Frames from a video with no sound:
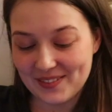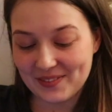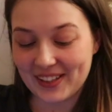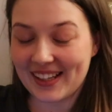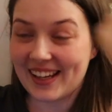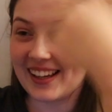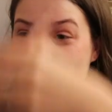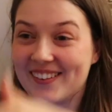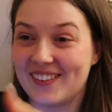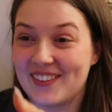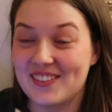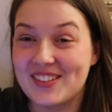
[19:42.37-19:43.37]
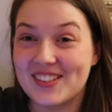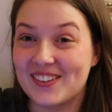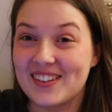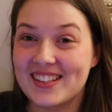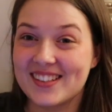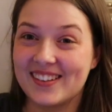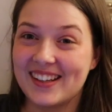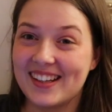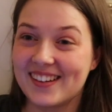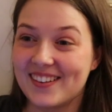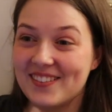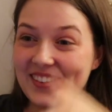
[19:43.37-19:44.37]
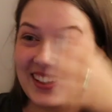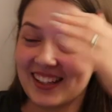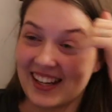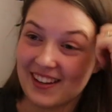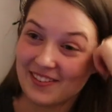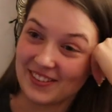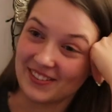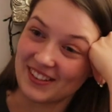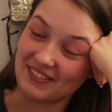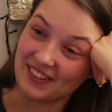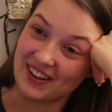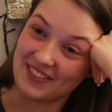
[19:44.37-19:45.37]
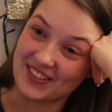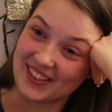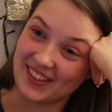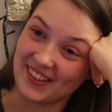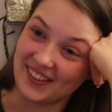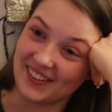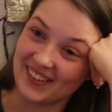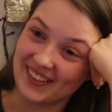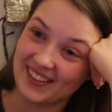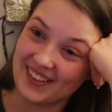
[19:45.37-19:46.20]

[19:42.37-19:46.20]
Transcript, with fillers: But yeah, no, I'm so excited. Like, we're going to hit 55 soon.